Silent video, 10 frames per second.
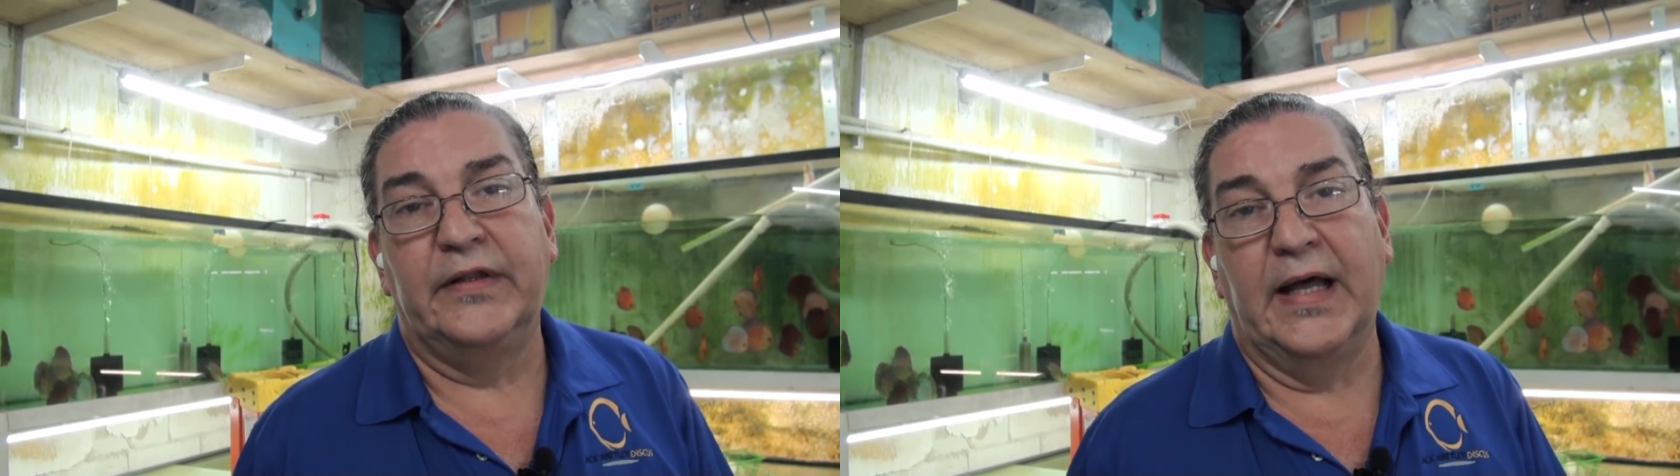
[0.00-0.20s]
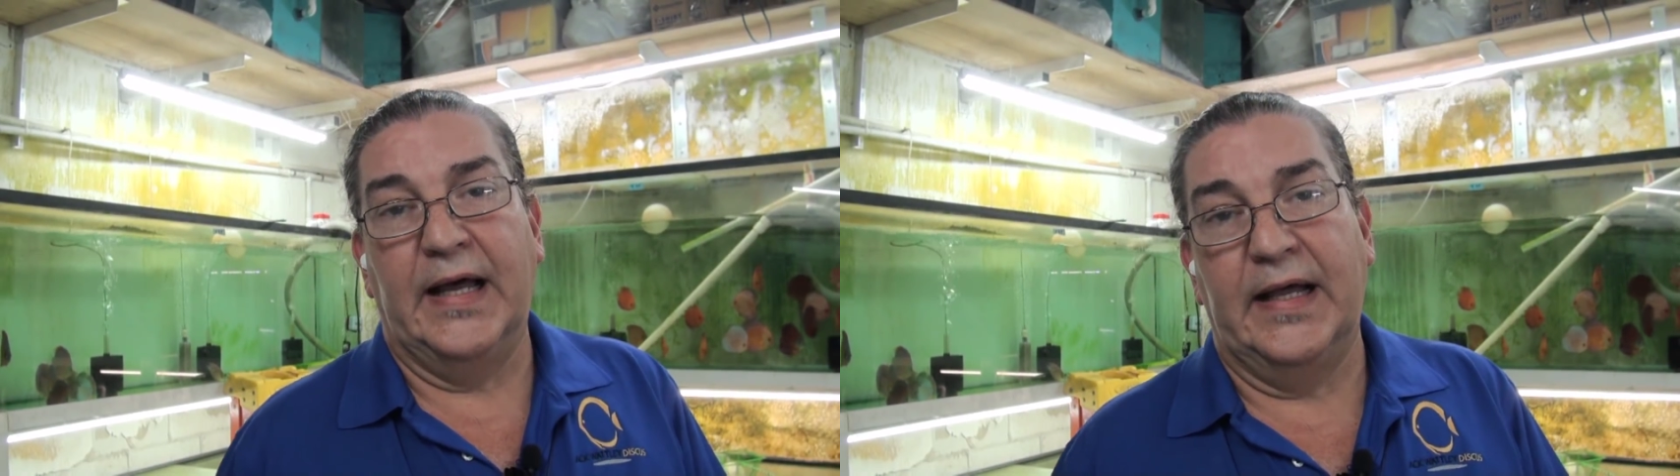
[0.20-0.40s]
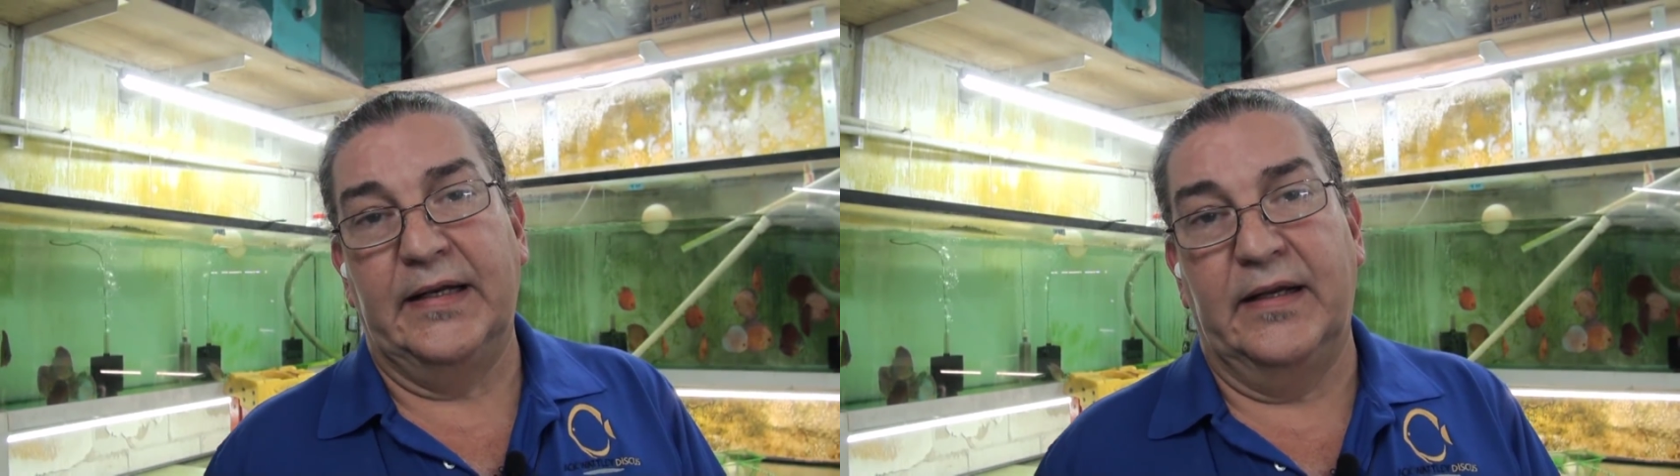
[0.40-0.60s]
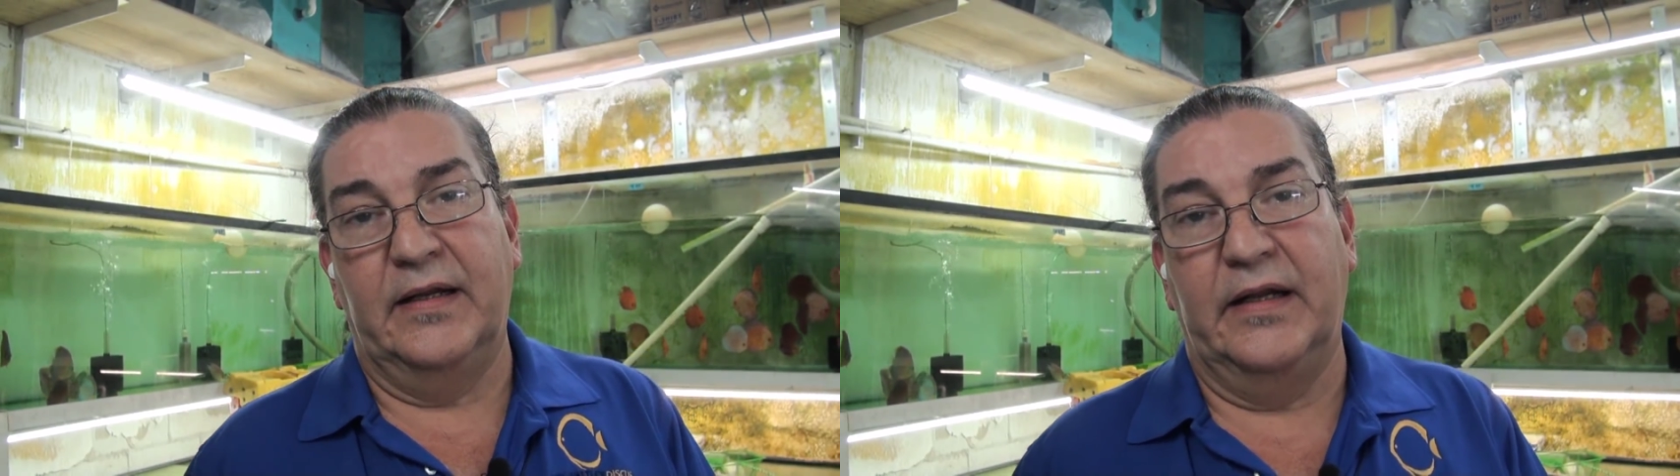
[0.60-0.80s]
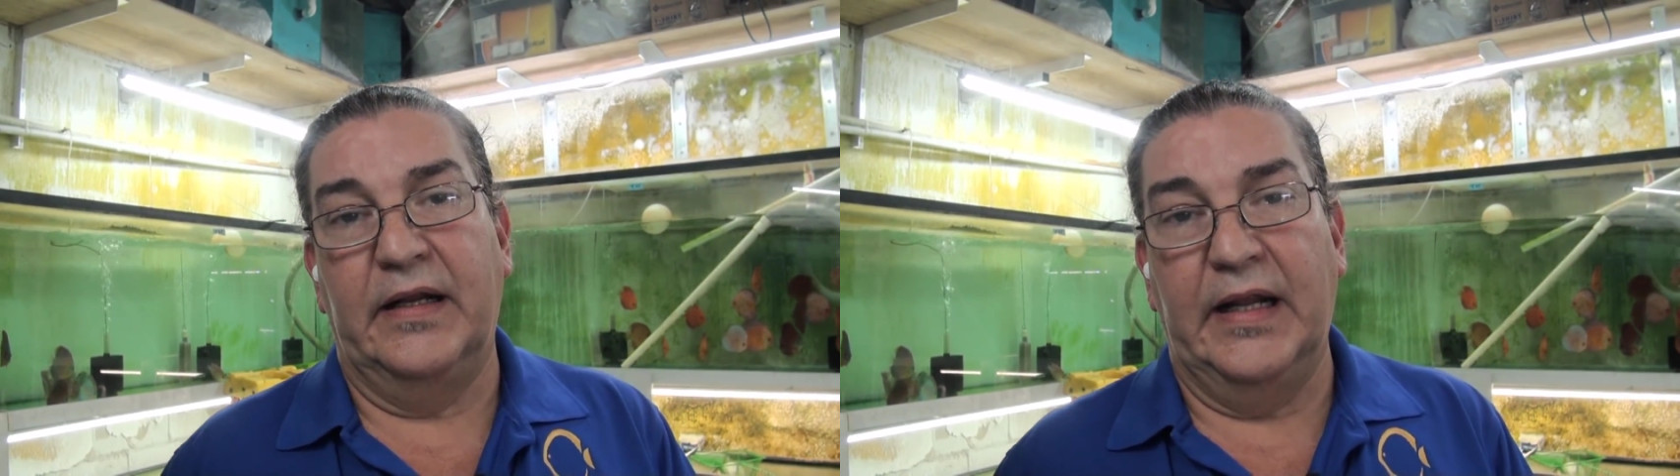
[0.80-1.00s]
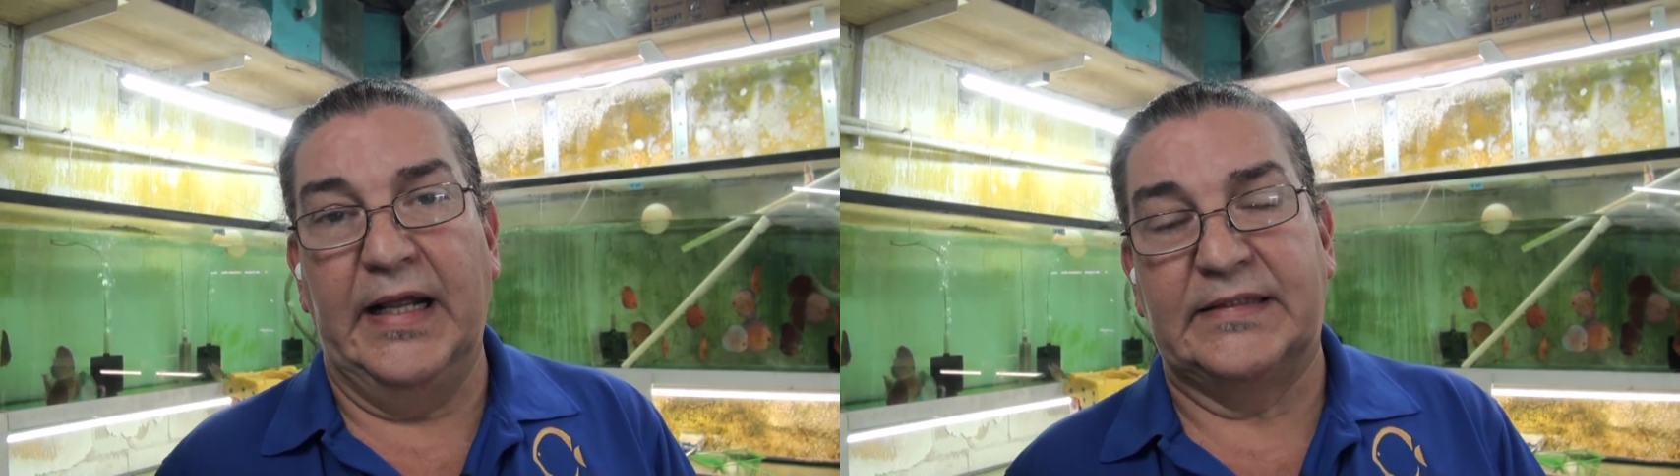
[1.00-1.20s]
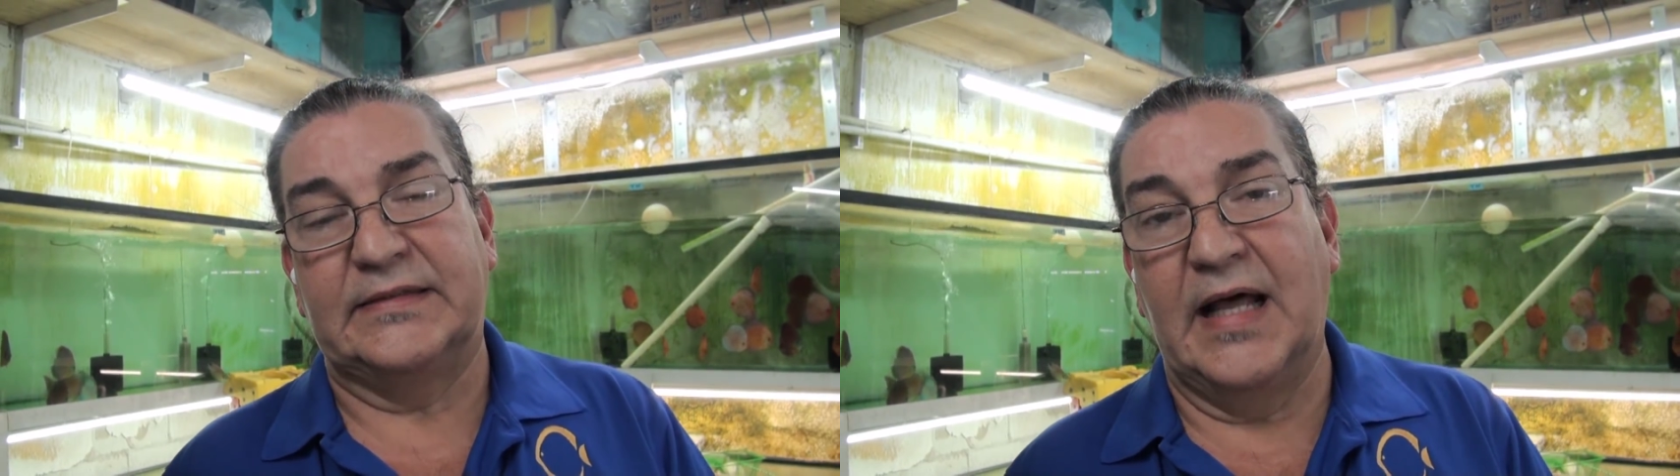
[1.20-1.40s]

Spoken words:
that it's